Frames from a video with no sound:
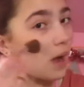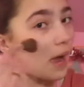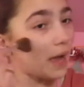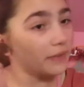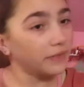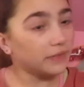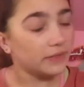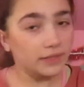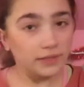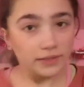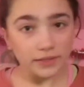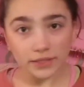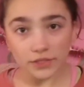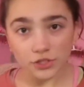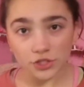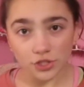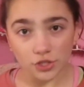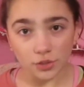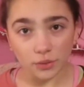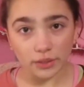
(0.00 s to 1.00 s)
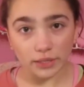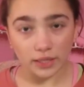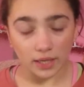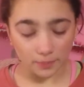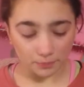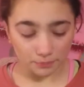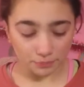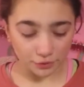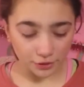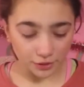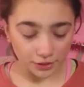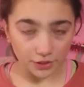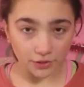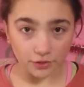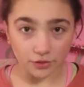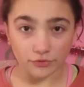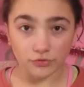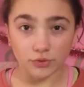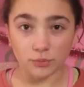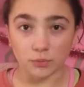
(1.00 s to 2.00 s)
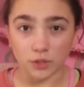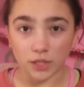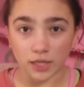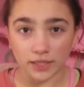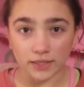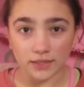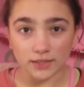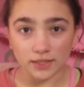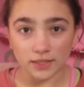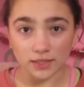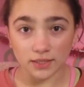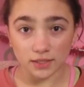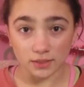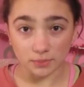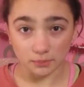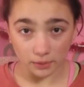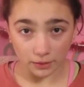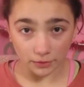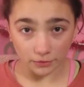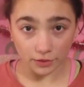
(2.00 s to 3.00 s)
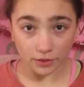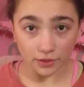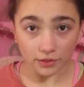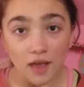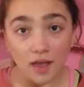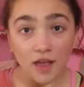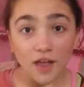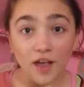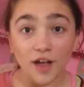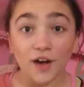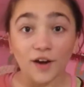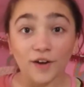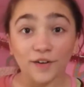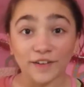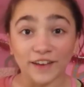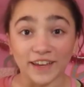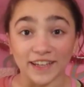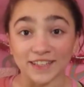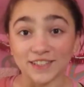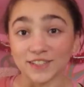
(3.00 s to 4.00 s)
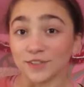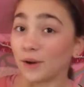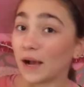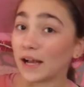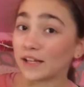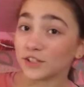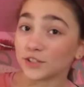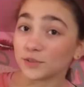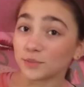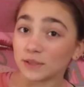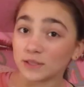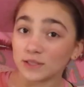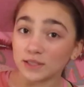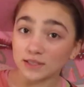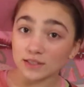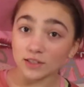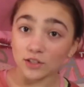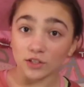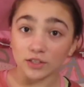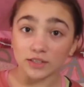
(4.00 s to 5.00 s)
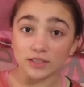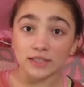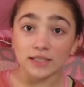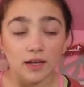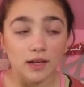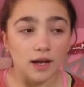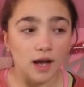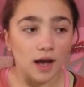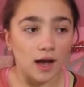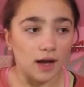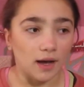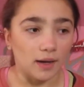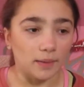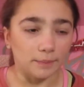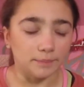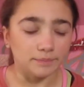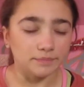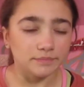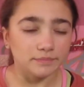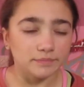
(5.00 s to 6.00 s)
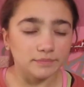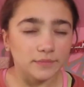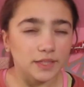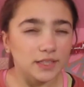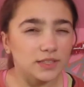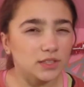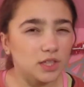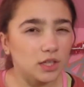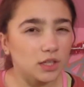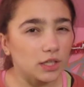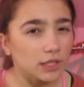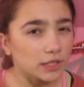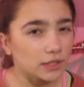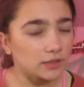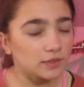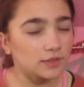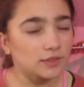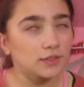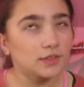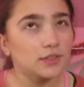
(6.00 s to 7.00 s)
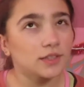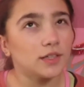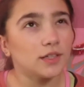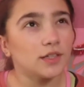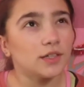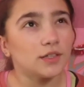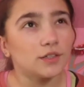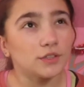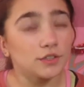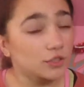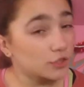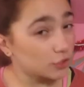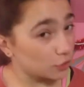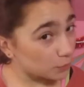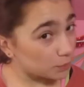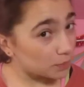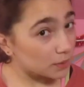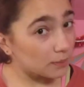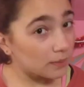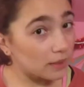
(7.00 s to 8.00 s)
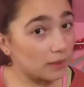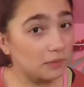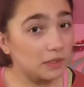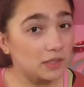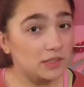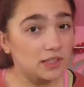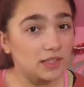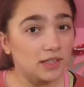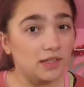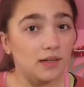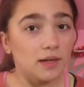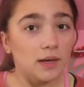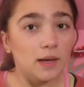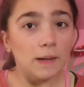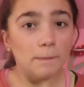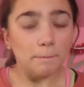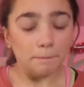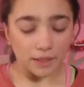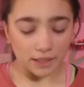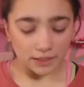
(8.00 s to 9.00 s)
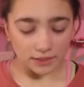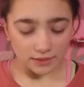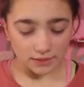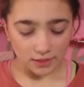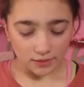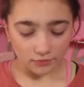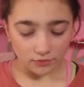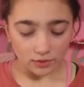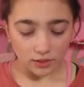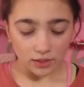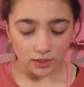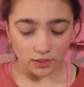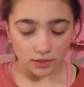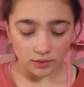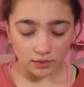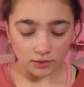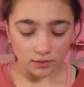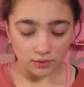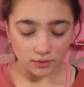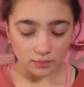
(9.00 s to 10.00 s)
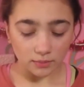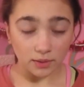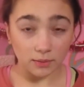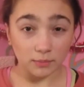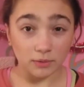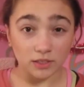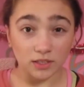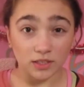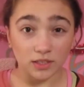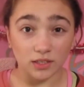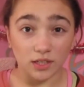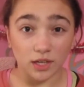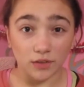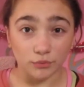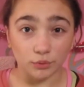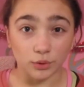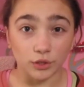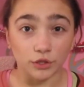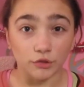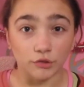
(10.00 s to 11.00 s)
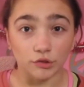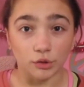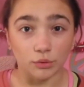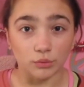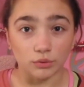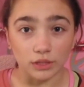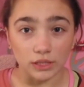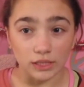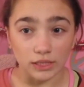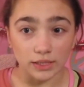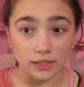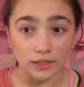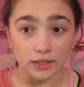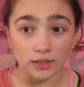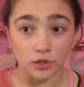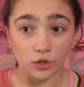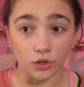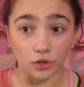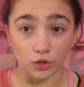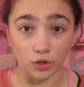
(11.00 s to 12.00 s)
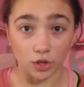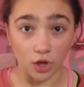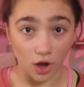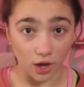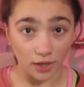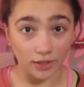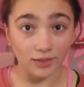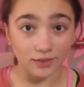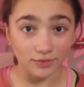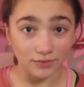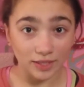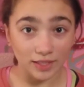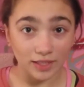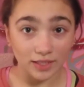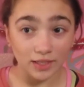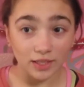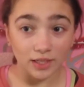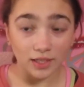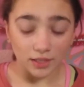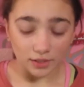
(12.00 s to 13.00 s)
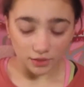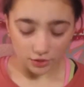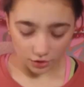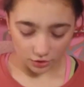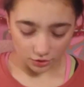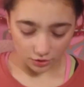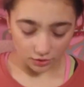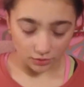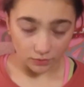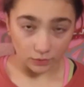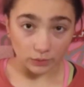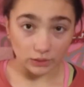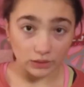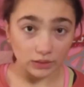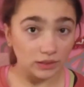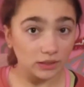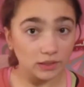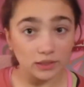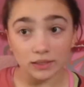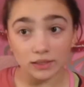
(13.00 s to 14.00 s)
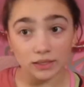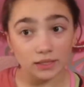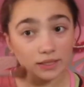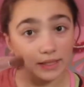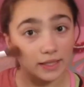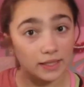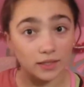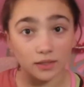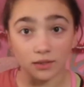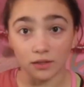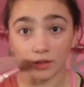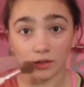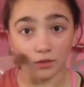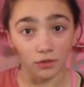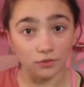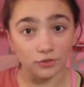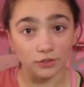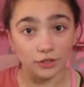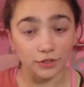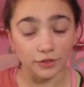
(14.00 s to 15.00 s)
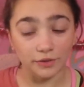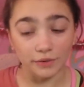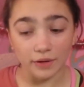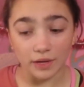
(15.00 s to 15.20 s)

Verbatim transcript: I think it's showing up pretty good from what I can see in this mirror. Okay, so I just went and looked. Um, it's not like super pigmented, but it's definitely pigmented enough where you don't need a lot of it to get it all over you.